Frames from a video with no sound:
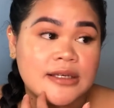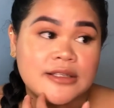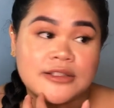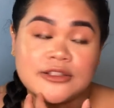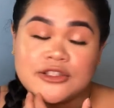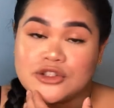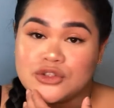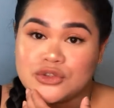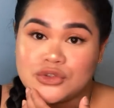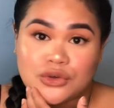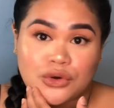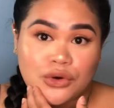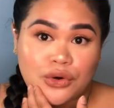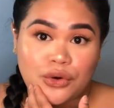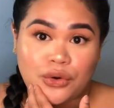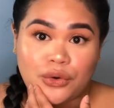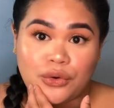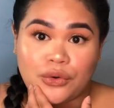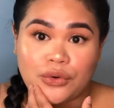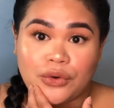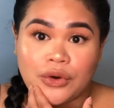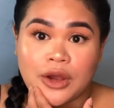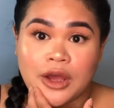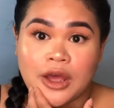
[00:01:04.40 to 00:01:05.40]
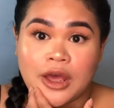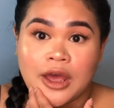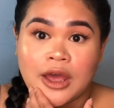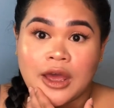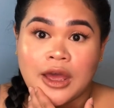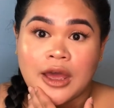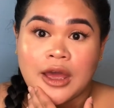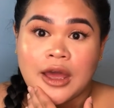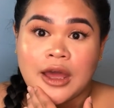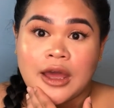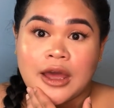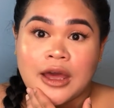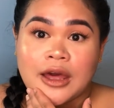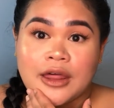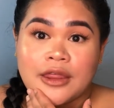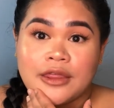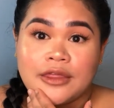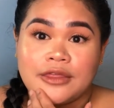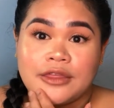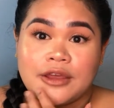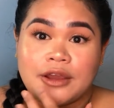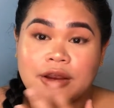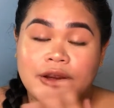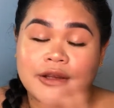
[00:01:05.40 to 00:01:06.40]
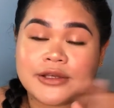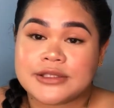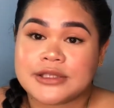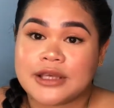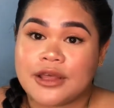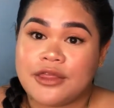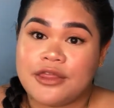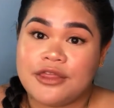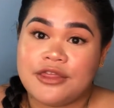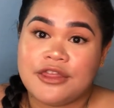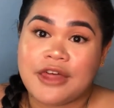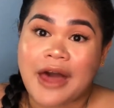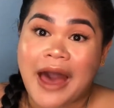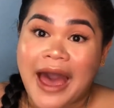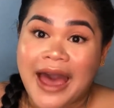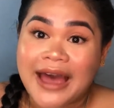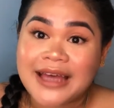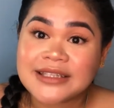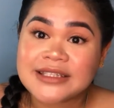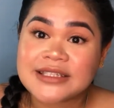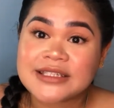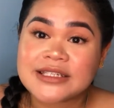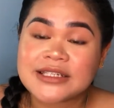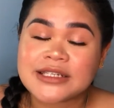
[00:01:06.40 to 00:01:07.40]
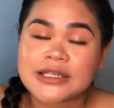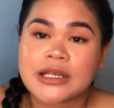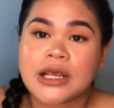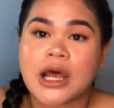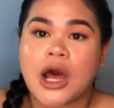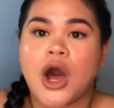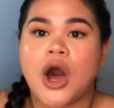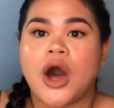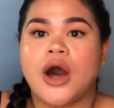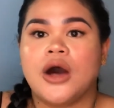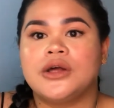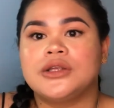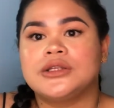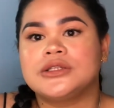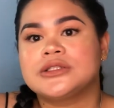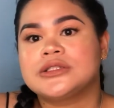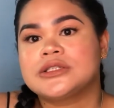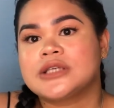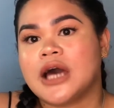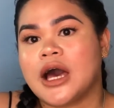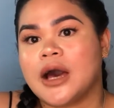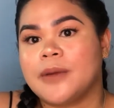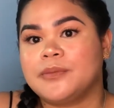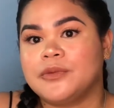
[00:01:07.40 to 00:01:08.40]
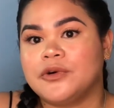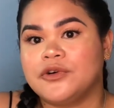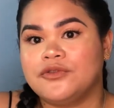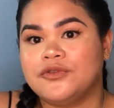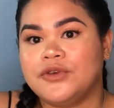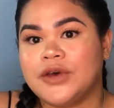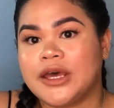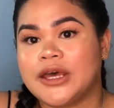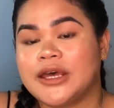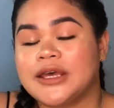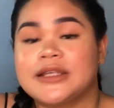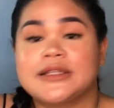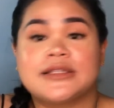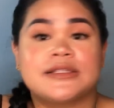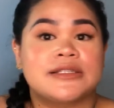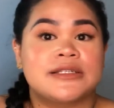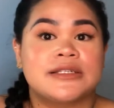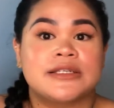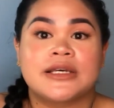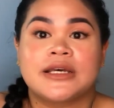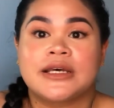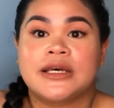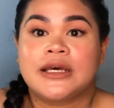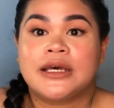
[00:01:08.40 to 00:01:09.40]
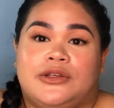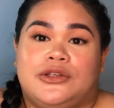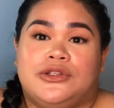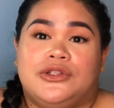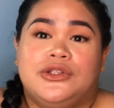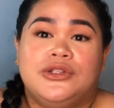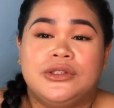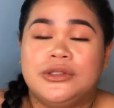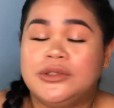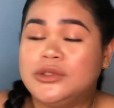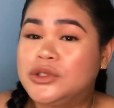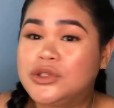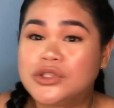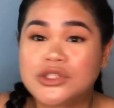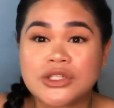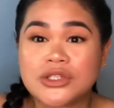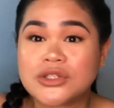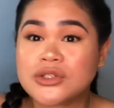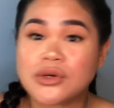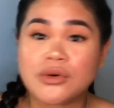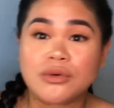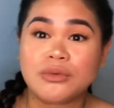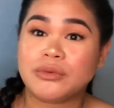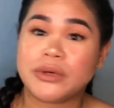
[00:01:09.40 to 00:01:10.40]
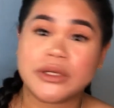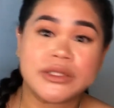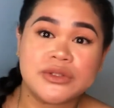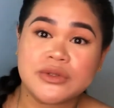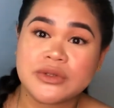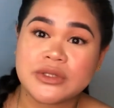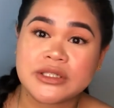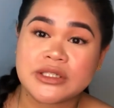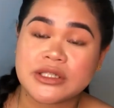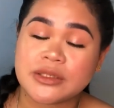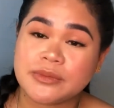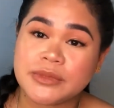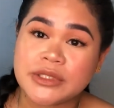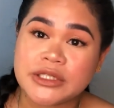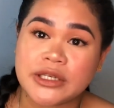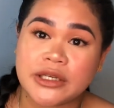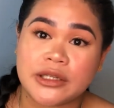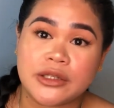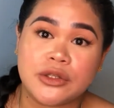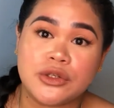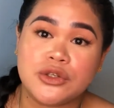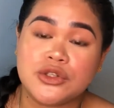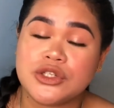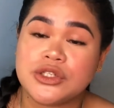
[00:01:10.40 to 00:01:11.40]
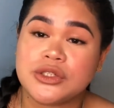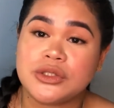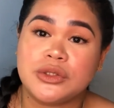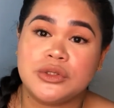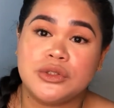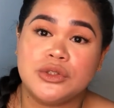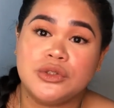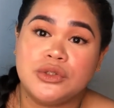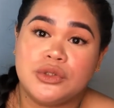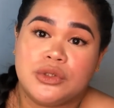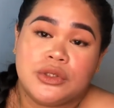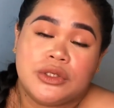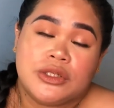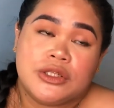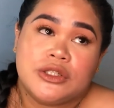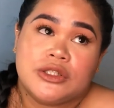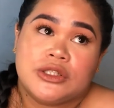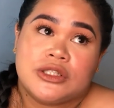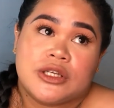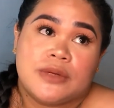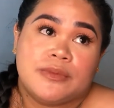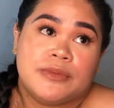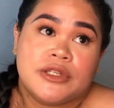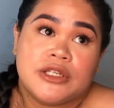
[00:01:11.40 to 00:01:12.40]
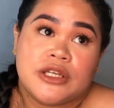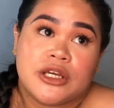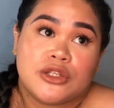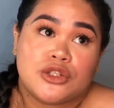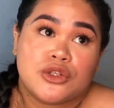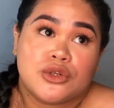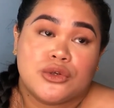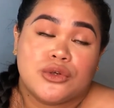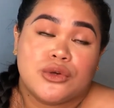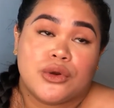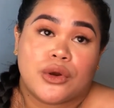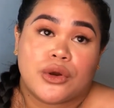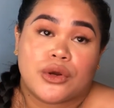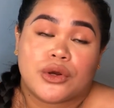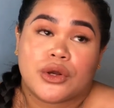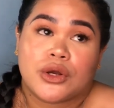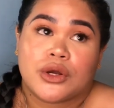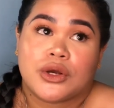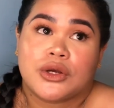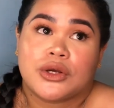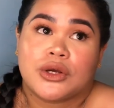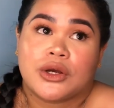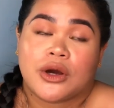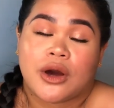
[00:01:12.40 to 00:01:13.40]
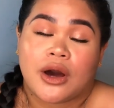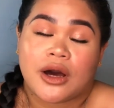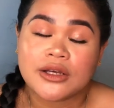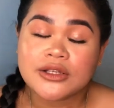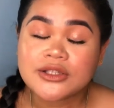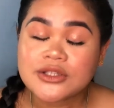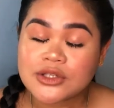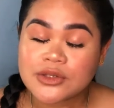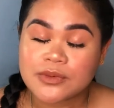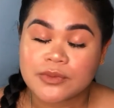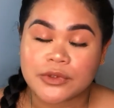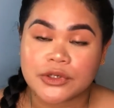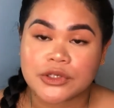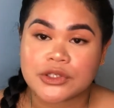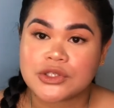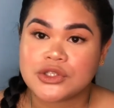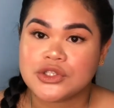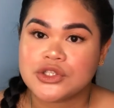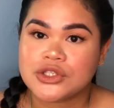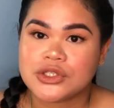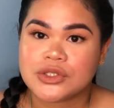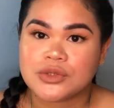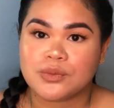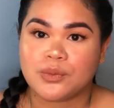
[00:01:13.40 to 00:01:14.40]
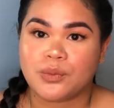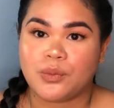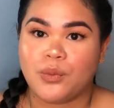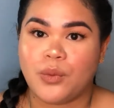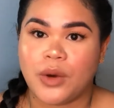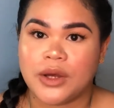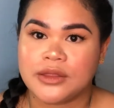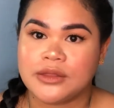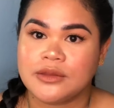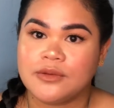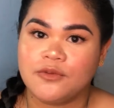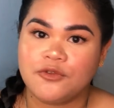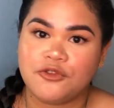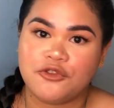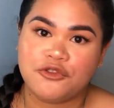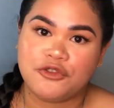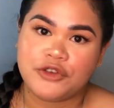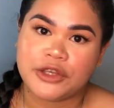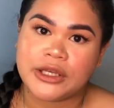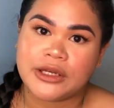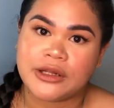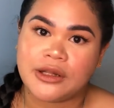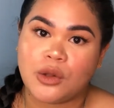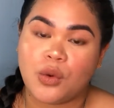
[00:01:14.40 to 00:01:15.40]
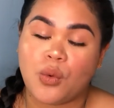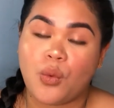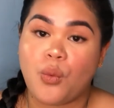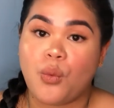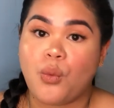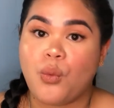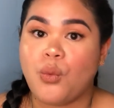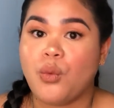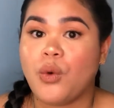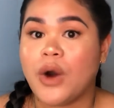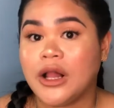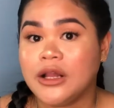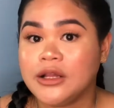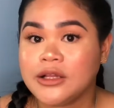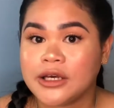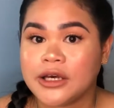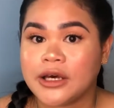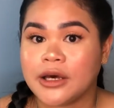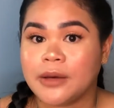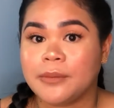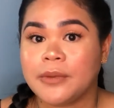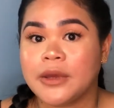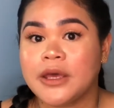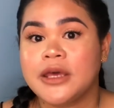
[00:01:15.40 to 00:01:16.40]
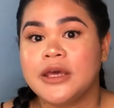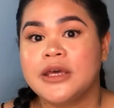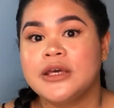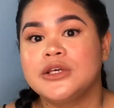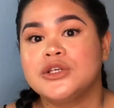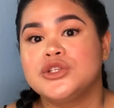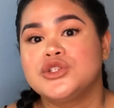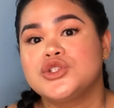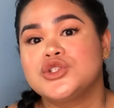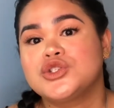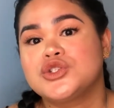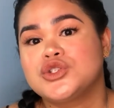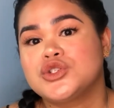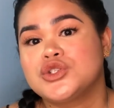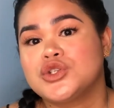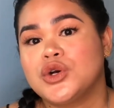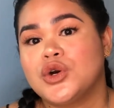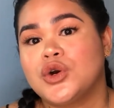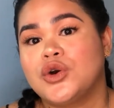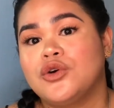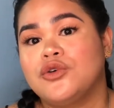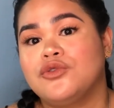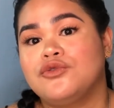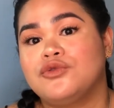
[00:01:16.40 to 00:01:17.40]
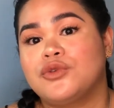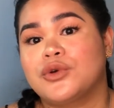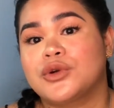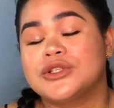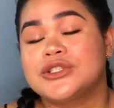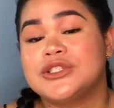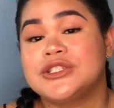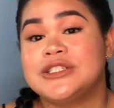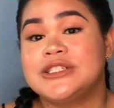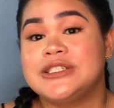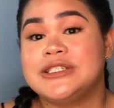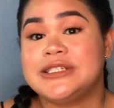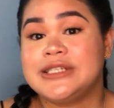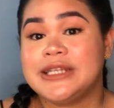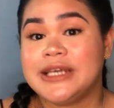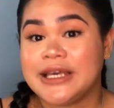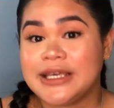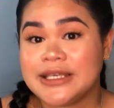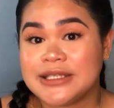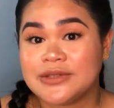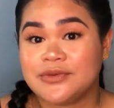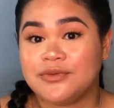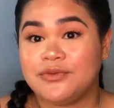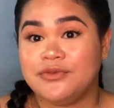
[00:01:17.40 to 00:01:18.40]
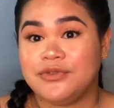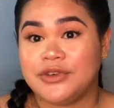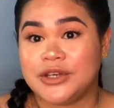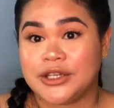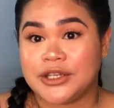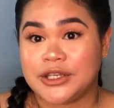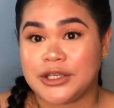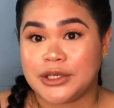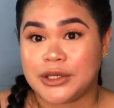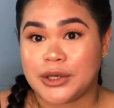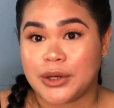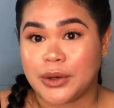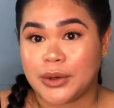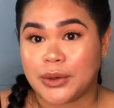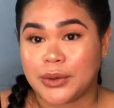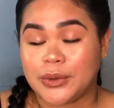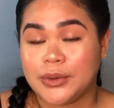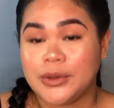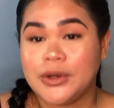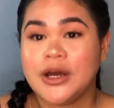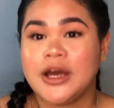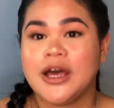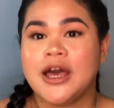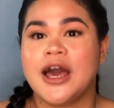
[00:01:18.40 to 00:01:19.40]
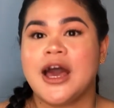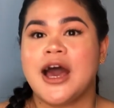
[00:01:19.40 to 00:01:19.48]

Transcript: and so there's that on top of it. You just don't want to intimidate. You intimidate your customers. You just want them to feel welcome. So for today's video,